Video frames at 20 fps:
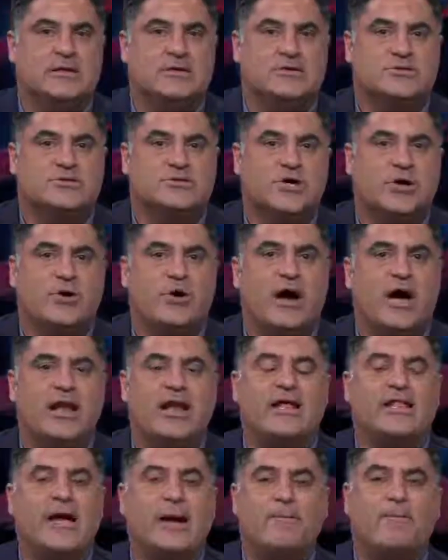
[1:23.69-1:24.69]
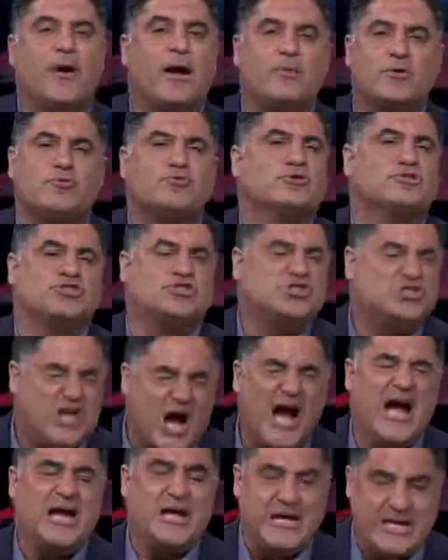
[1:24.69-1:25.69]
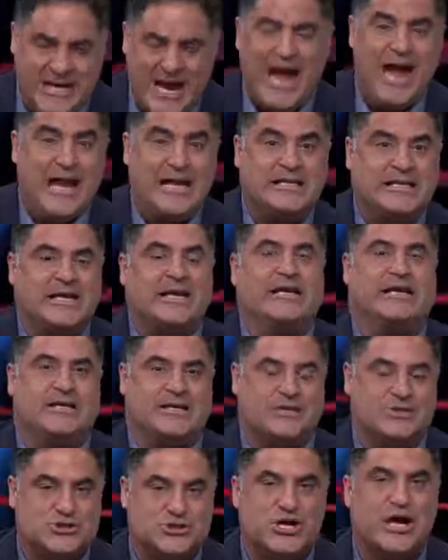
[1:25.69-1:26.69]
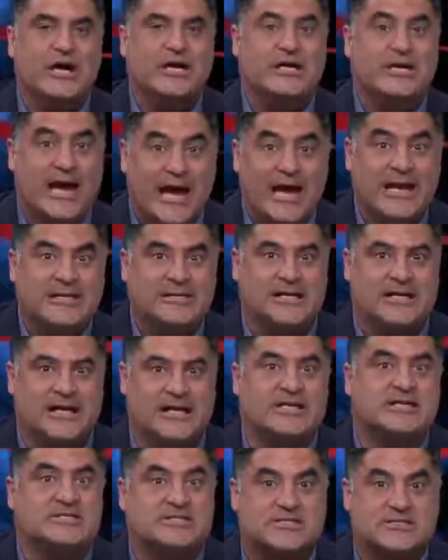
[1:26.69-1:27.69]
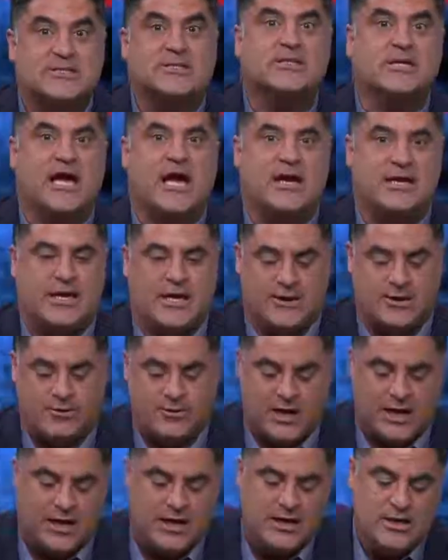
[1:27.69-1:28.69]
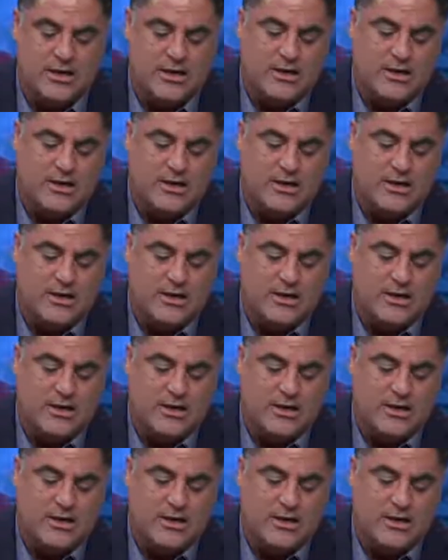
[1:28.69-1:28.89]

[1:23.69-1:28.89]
So, and that prompter was gigantic, gigantic, and he still can't get it right.